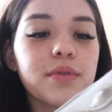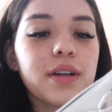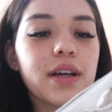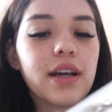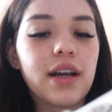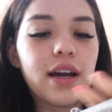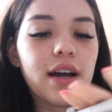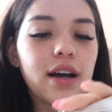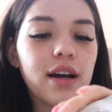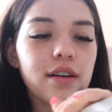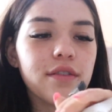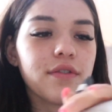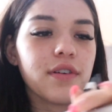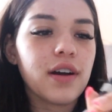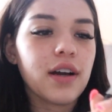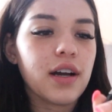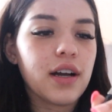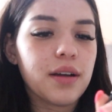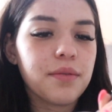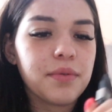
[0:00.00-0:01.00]
one I have.
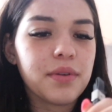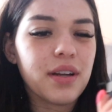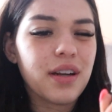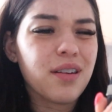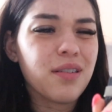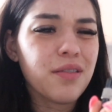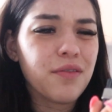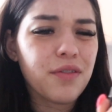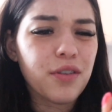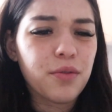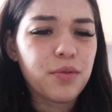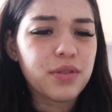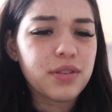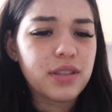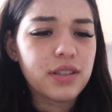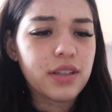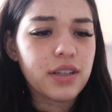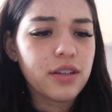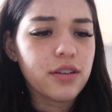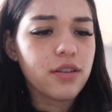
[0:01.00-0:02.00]
I mean, I don't even know what's
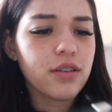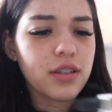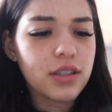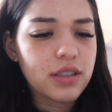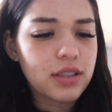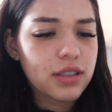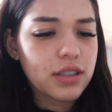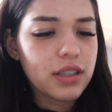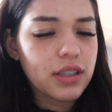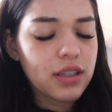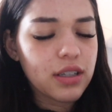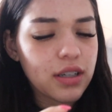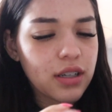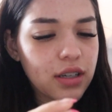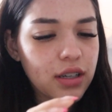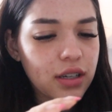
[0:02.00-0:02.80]
in here, honestly.